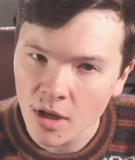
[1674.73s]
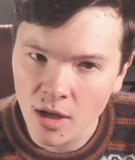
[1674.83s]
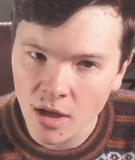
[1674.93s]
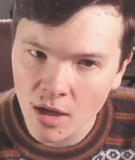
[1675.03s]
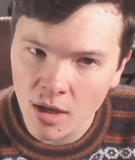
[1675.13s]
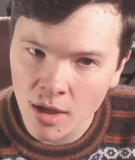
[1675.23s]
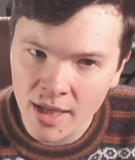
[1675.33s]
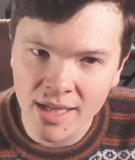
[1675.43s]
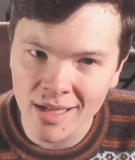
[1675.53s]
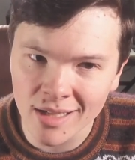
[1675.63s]

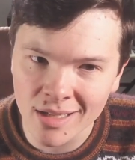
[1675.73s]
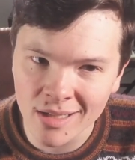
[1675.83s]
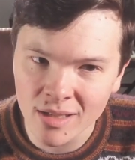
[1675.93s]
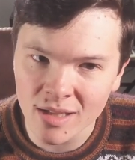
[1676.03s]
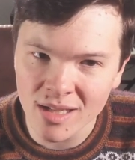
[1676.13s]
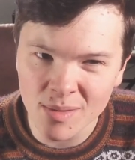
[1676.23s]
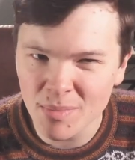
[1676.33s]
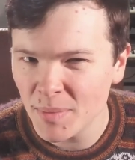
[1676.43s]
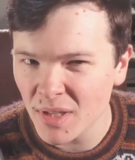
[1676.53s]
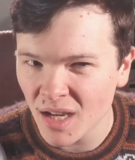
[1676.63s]
a
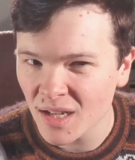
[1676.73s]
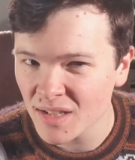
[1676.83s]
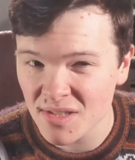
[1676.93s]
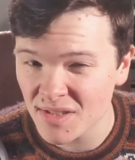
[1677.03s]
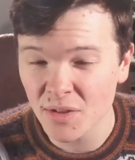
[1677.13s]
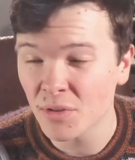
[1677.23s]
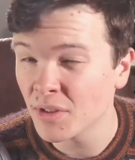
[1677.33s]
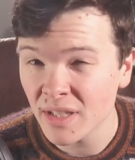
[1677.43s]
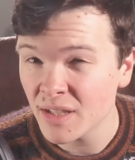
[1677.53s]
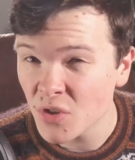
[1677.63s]
maybe not
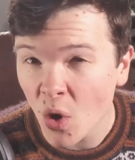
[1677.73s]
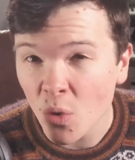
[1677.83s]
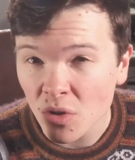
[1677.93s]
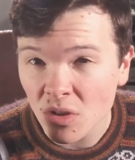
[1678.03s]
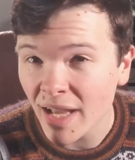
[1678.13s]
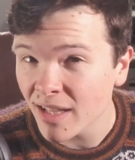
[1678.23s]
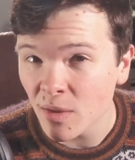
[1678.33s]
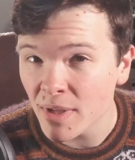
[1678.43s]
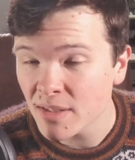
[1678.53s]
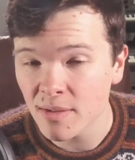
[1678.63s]
necessarily tonal
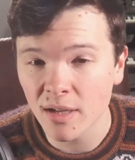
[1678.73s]
element,